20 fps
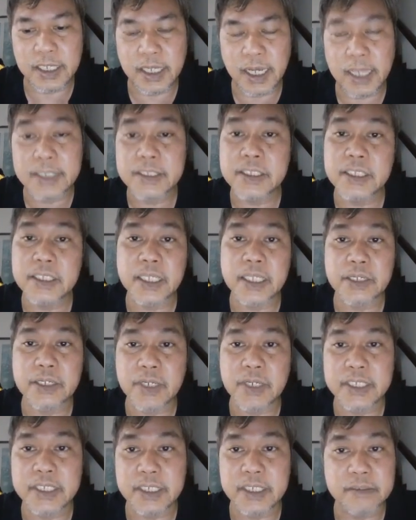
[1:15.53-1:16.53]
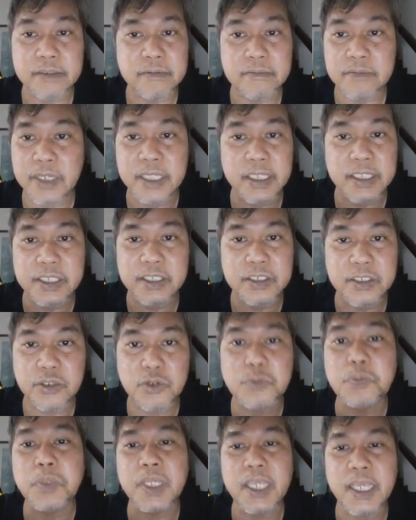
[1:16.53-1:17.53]
answer generation, right? It
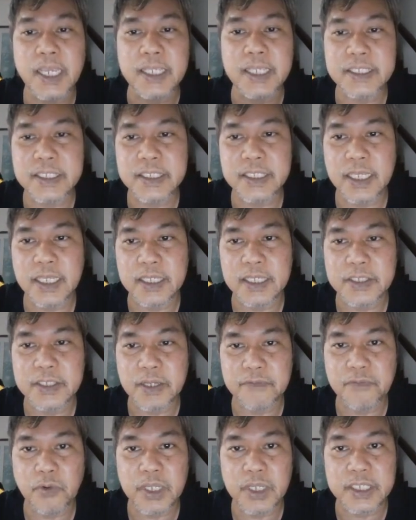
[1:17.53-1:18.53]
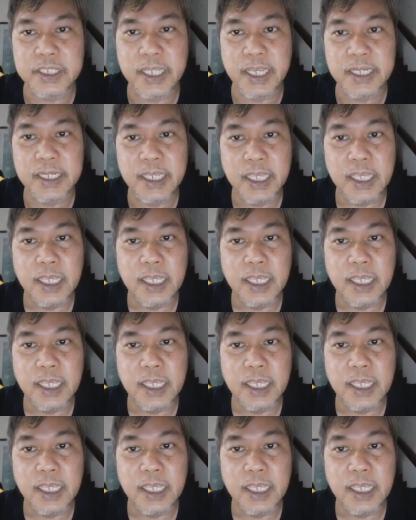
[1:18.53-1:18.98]
should be as straightforward as that.